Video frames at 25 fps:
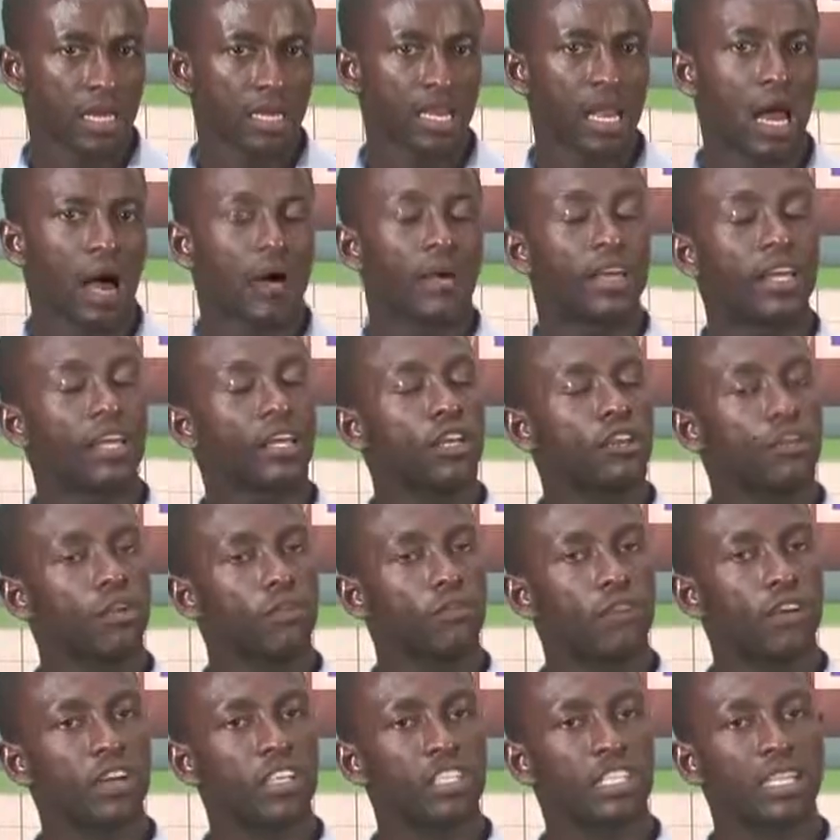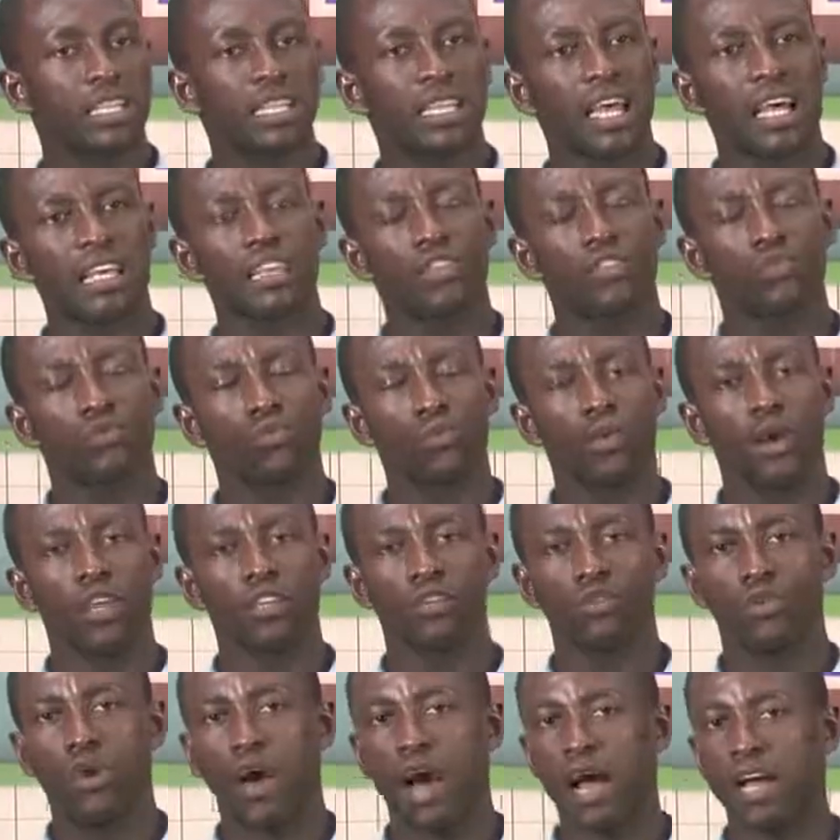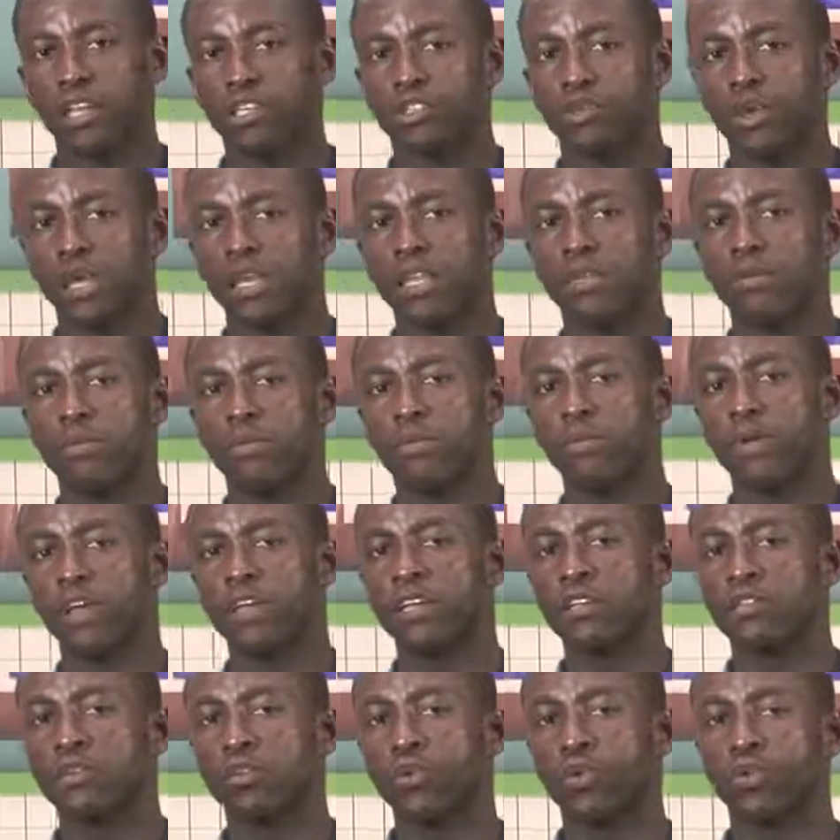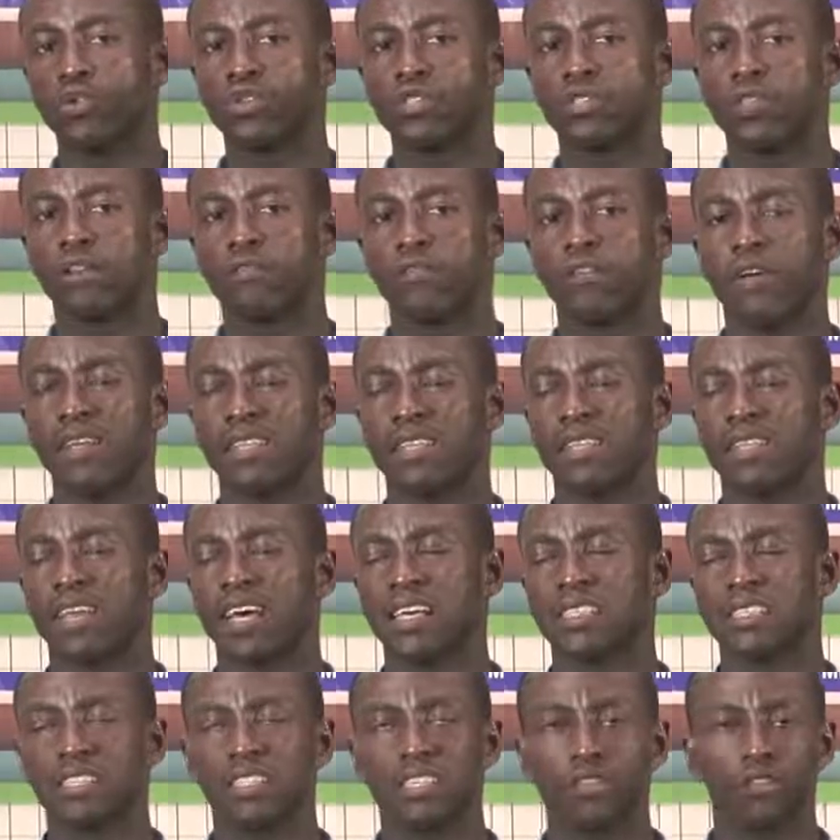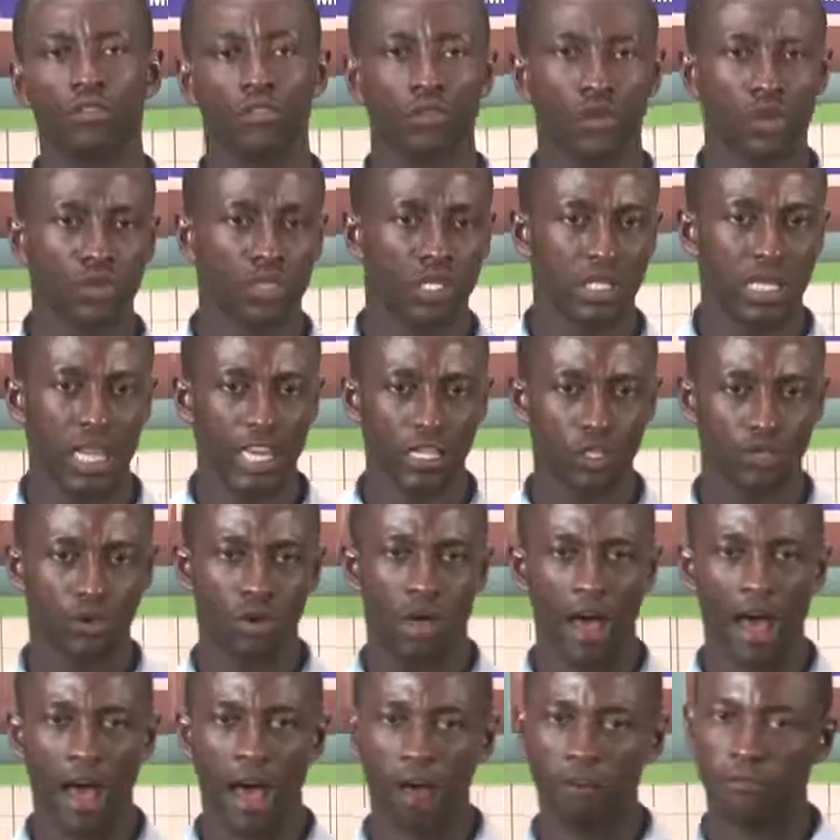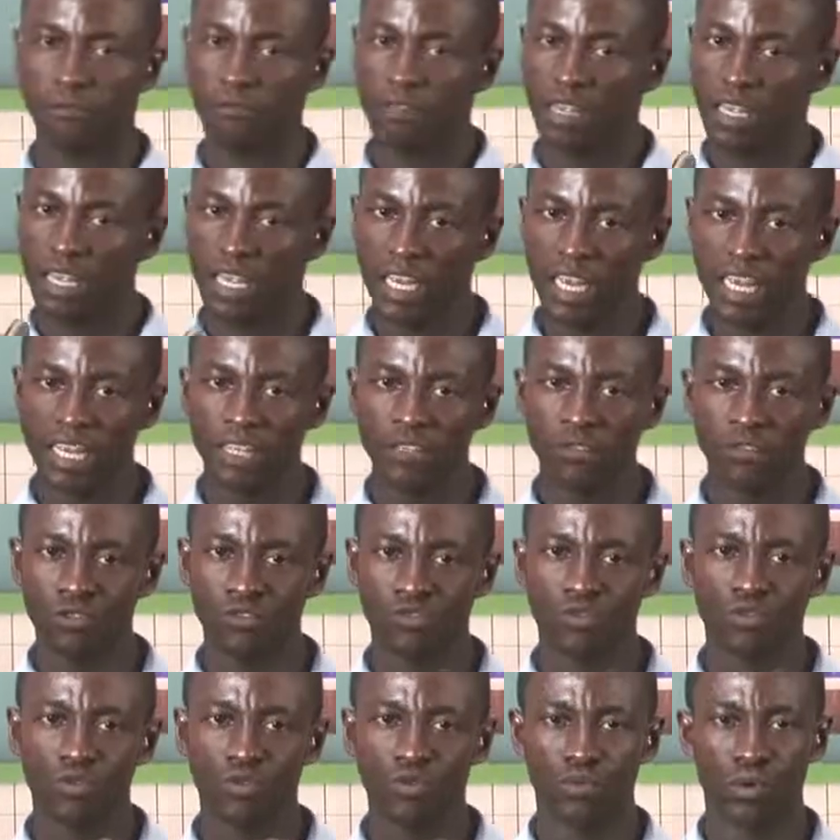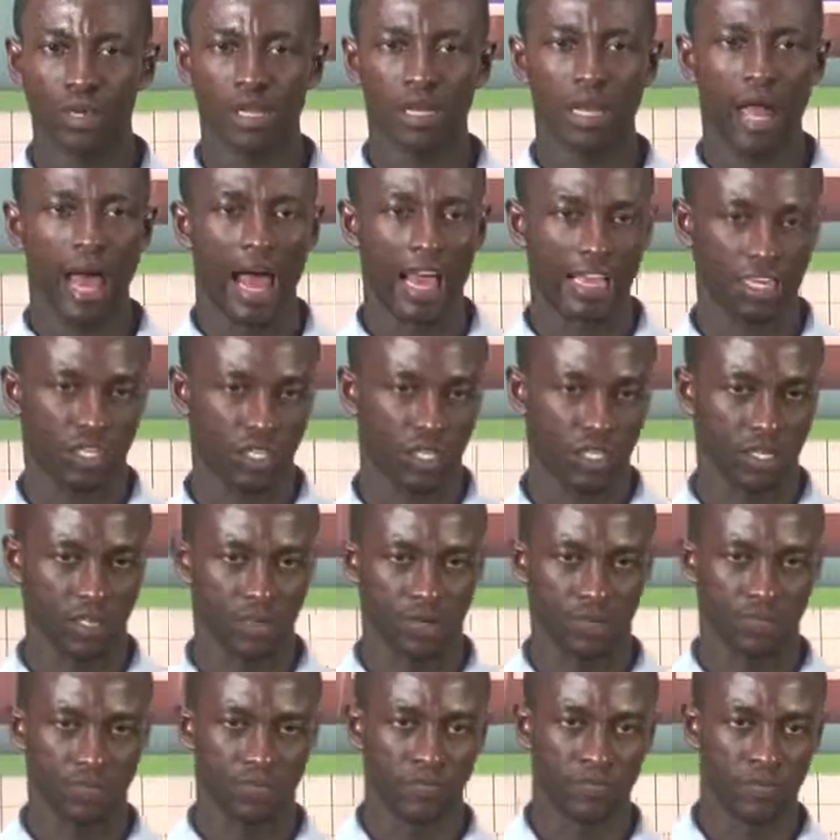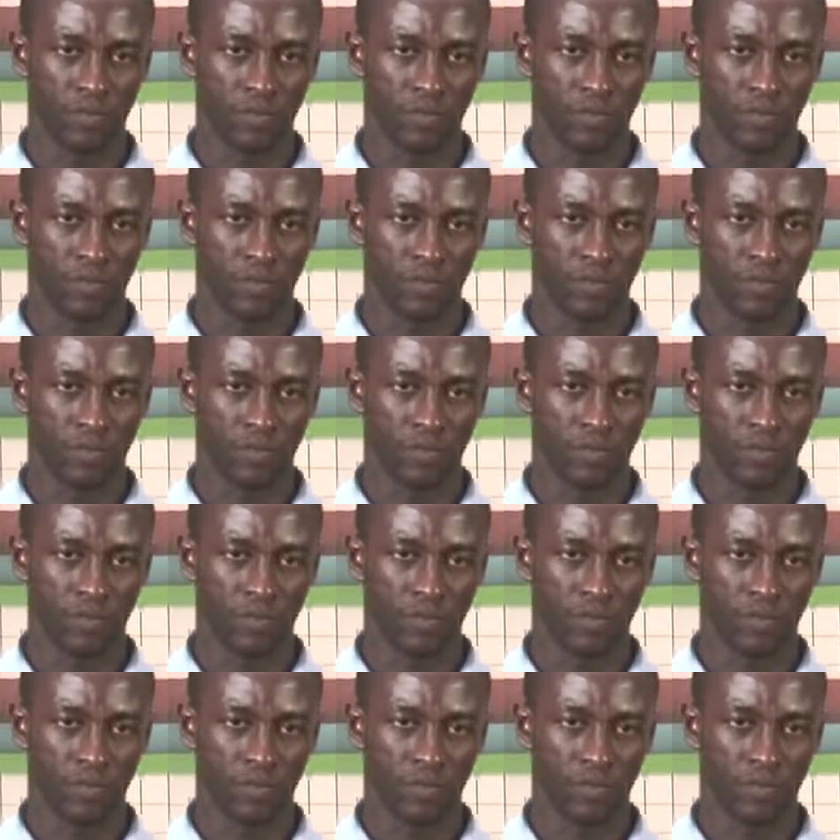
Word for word: Now, innovation, that is where you actually bring those fantastic thoughts that you have into real action.